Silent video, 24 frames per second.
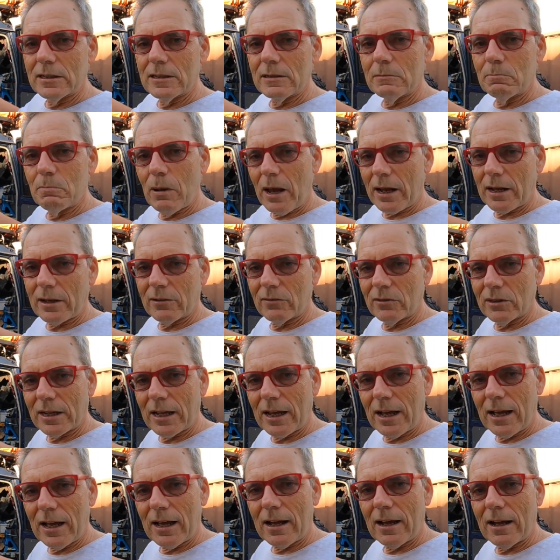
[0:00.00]
the back of the
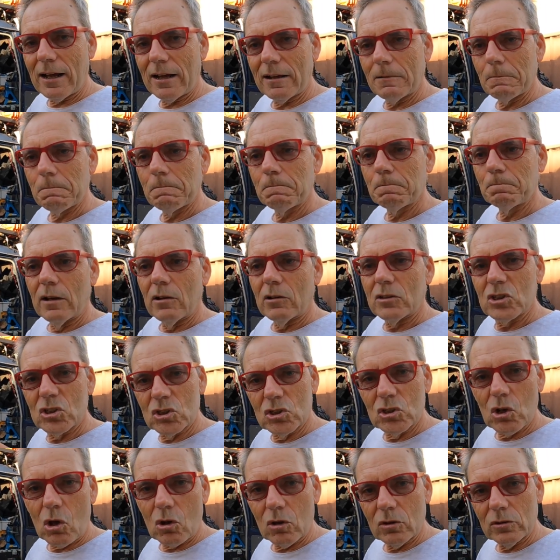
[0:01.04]
car
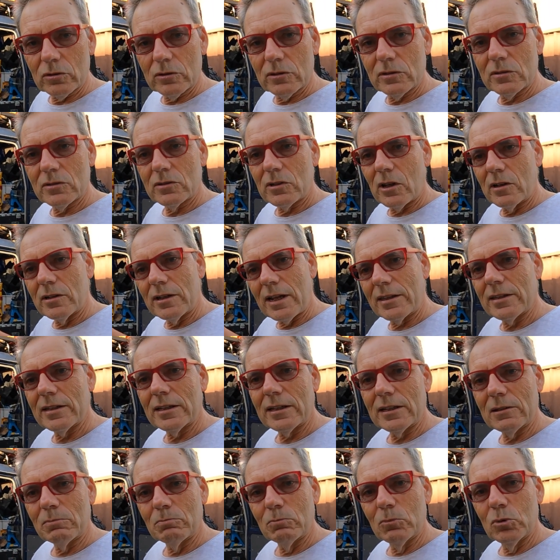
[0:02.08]
solid so
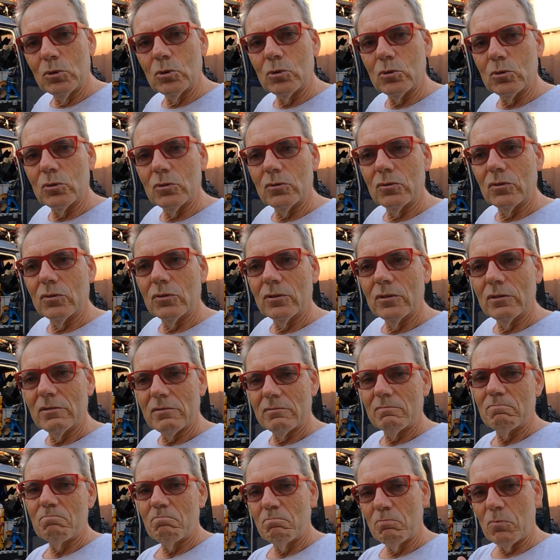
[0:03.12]
nothing can move,
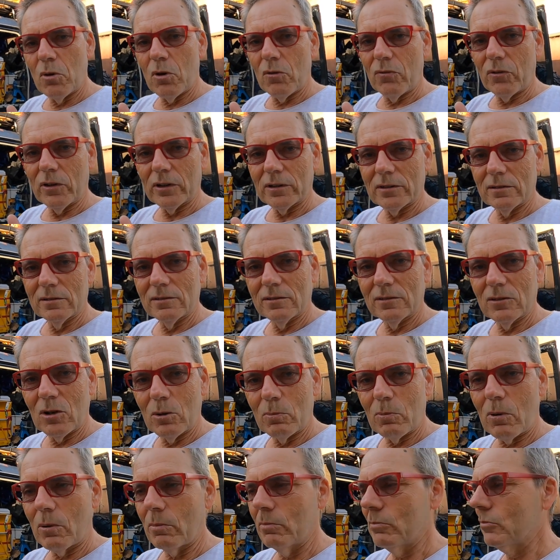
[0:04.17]
perfect,
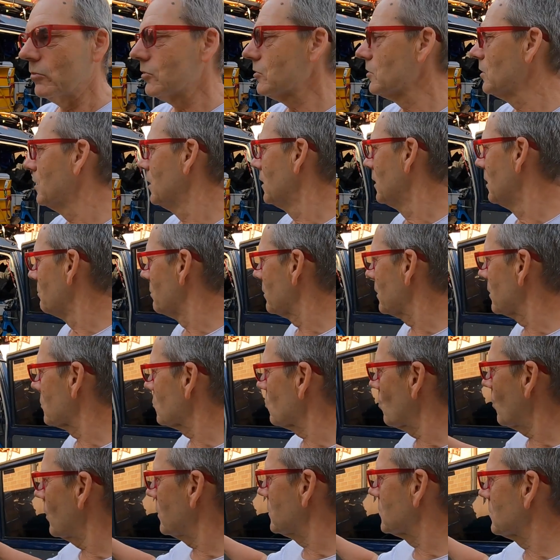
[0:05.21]
no problems. But there's
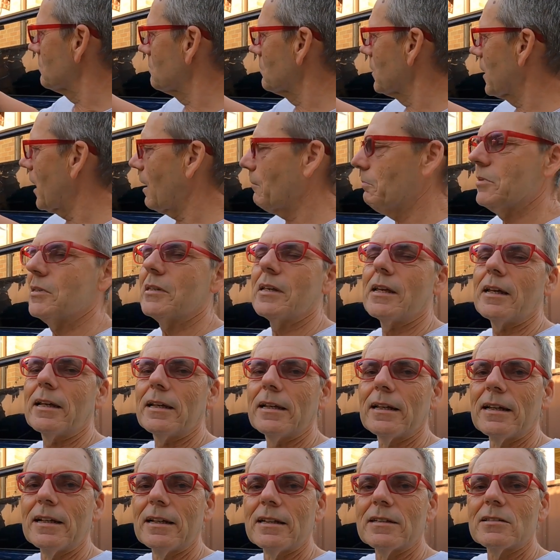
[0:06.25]
always some gaps
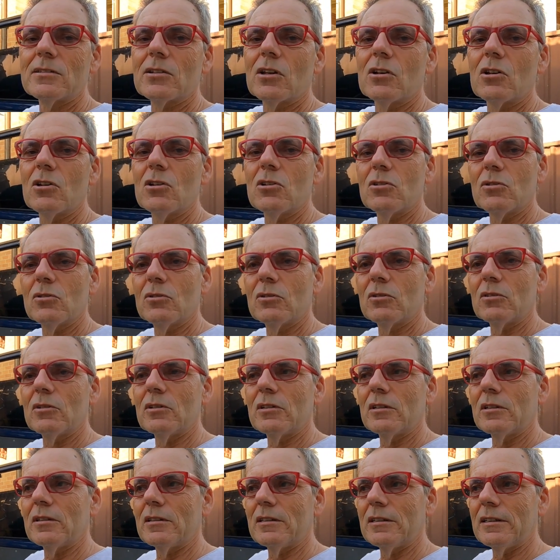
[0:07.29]
there. So
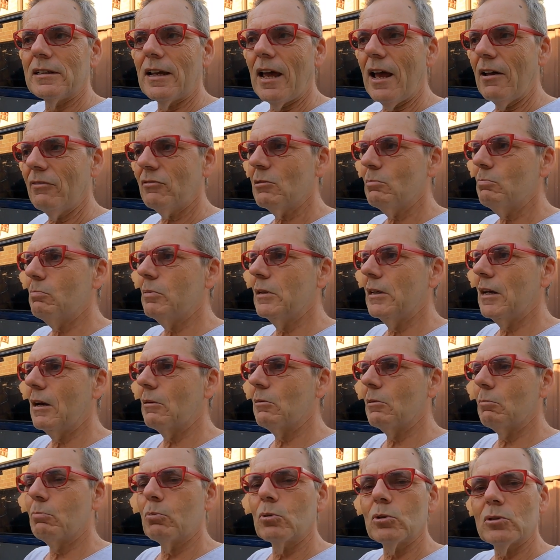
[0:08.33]
you have to be
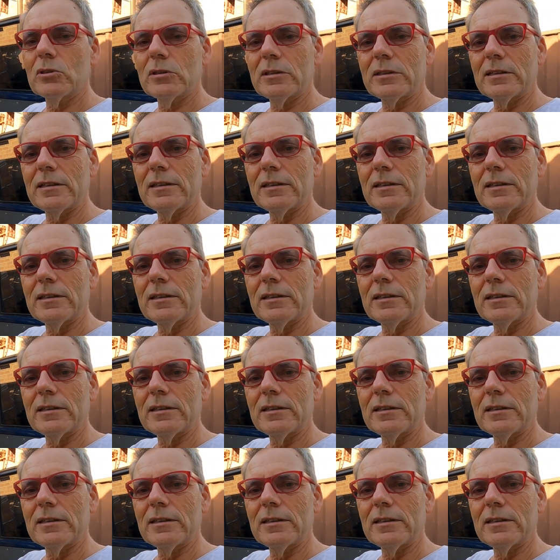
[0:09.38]
able to put